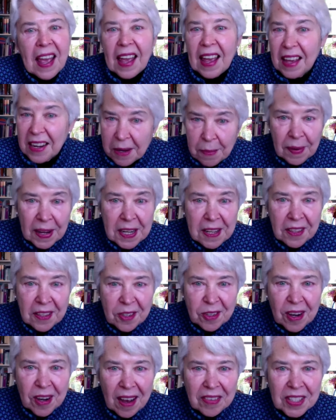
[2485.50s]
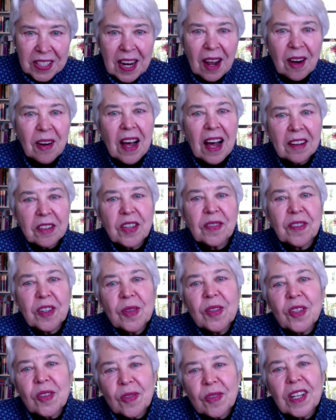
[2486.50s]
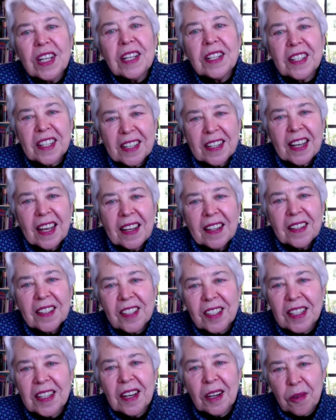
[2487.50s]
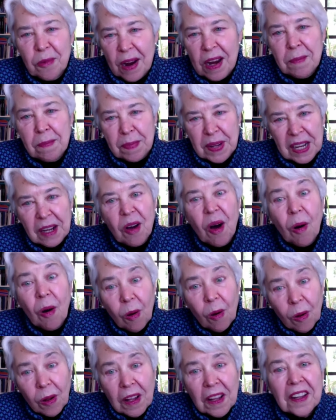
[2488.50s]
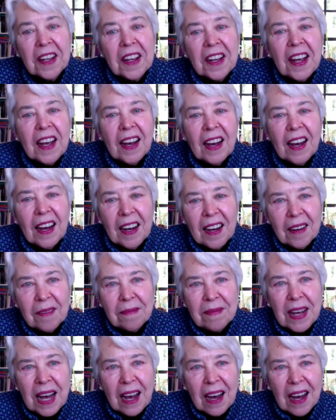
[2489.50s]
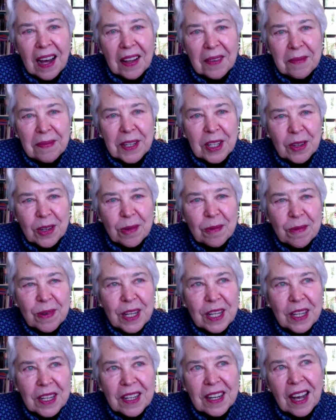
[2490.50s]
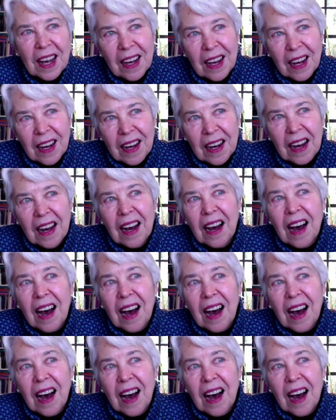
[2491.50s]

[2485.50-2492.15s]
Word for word: Anybody that drives down Oxford Street can see a great big hole um, on between uh,